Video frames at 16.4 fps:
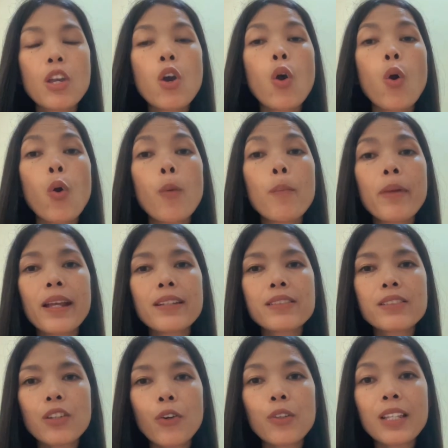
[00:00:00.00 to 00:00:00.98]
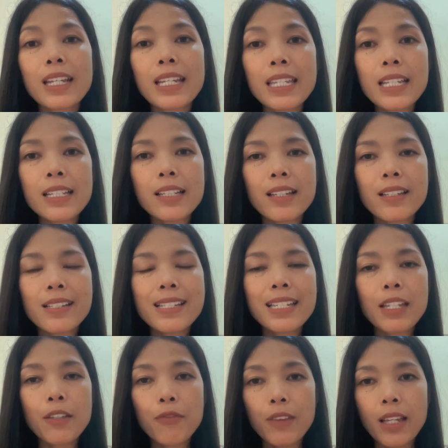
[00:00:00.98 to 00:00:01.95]
or based on the kitas
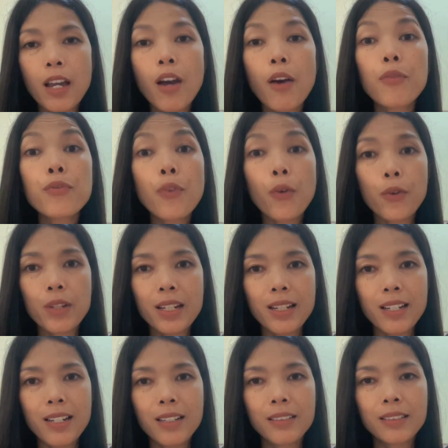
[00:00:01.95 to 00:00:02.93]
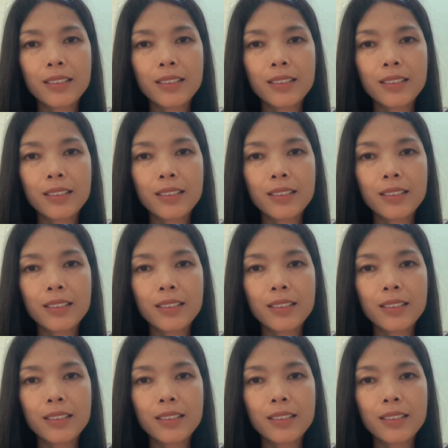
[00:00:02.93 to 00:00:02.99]
if they are foreigner.